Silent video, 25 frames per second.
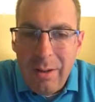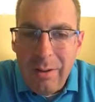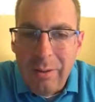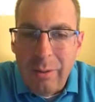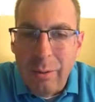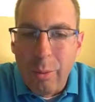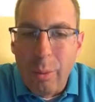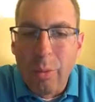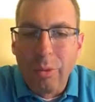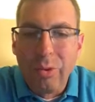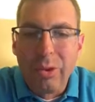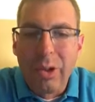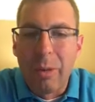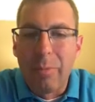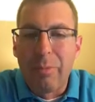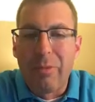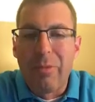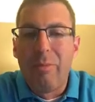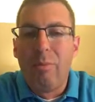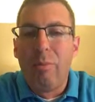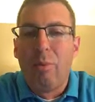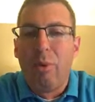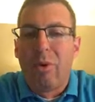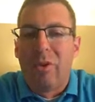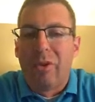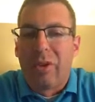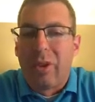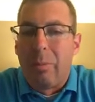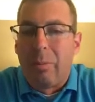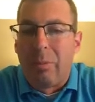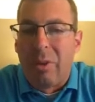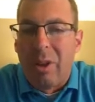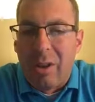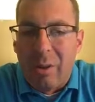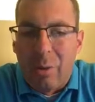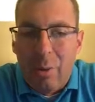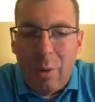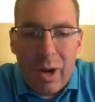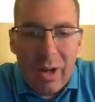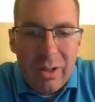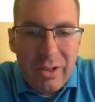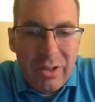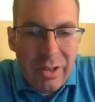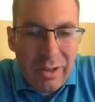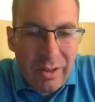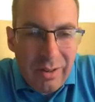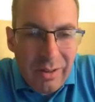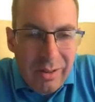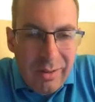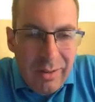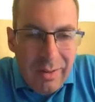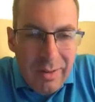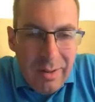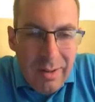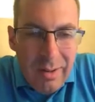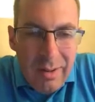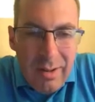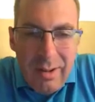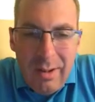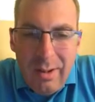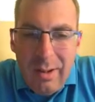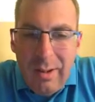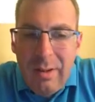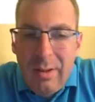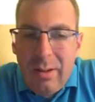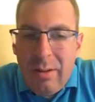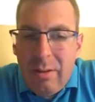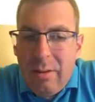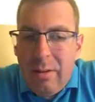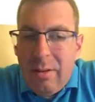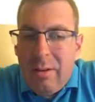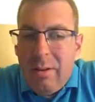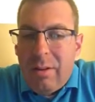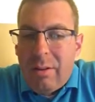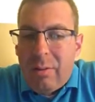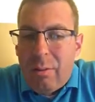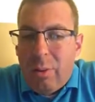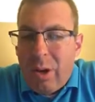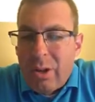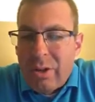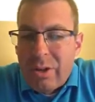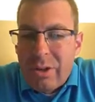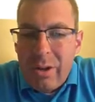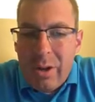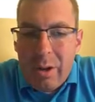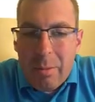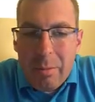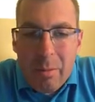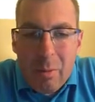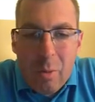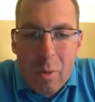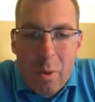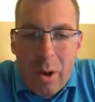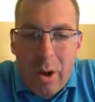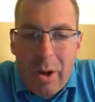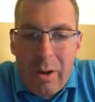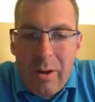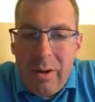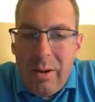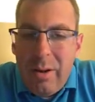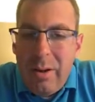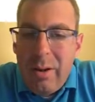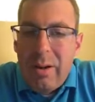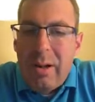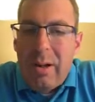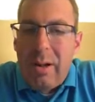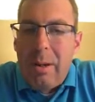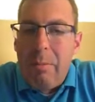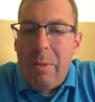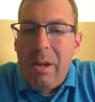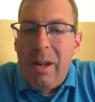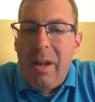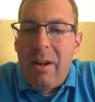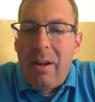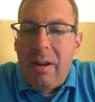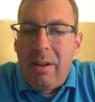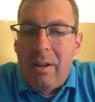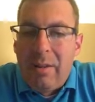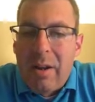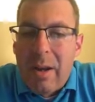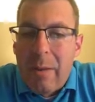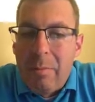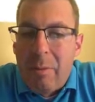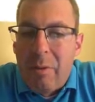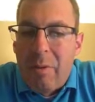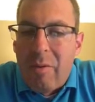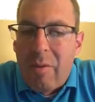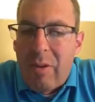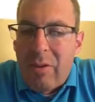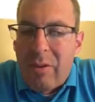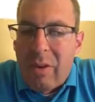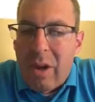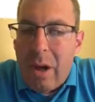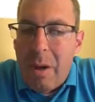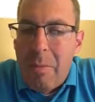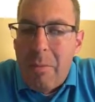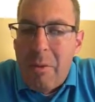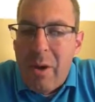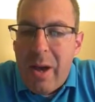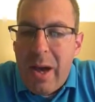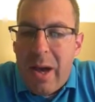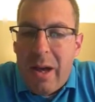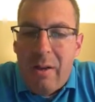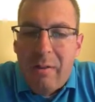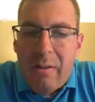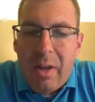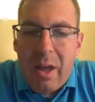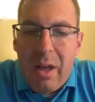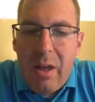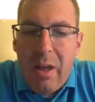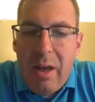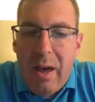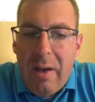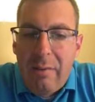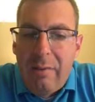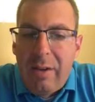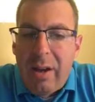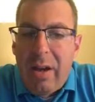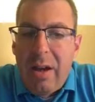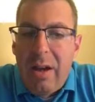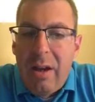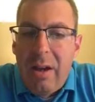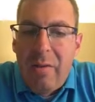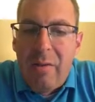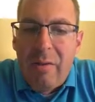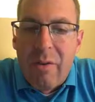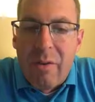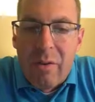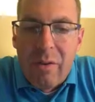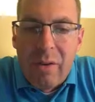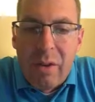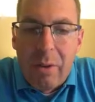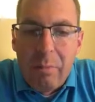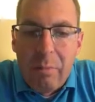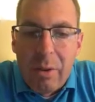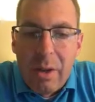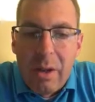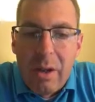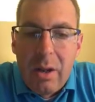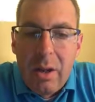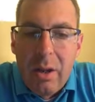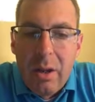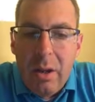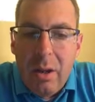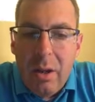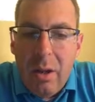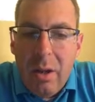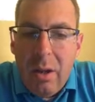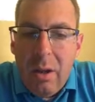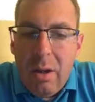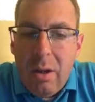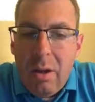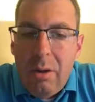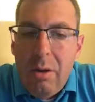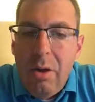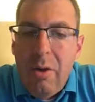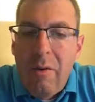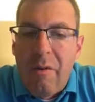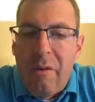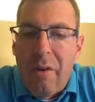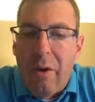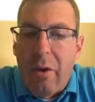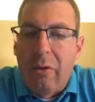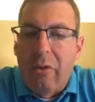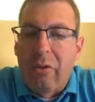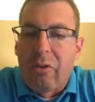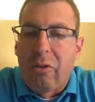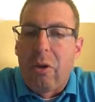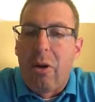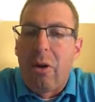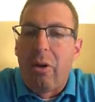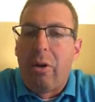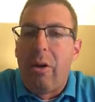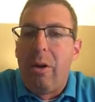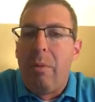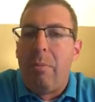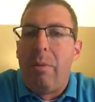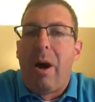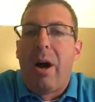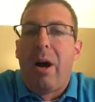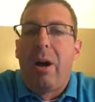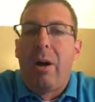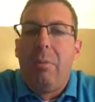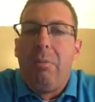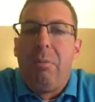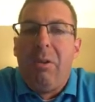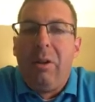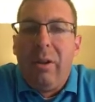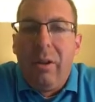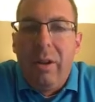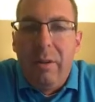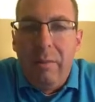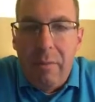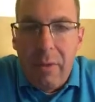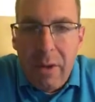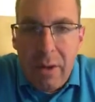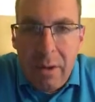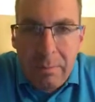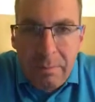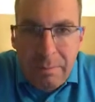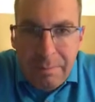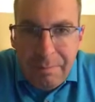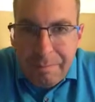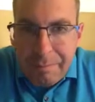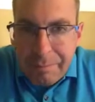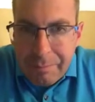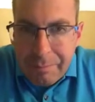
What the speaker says: So we'll skip to the questions. Question number one: give me an example of a time you advocated for something you felt strongly about or believed in.